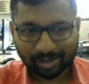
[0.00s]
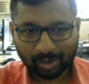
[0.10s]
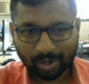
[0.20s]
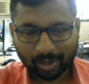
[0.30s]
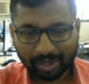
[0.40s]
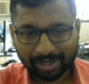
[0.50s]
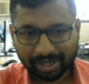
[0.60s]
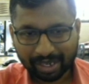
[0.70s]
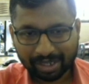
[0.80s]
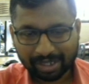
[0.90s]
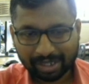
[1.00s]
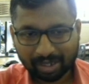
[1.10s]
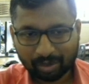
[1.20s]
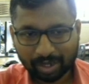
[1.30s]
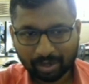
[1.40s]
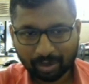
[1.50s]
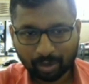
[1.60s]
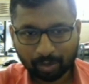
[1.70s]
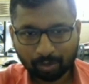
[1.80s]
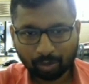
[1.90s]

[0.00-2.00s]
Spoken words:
So you can try this out at home.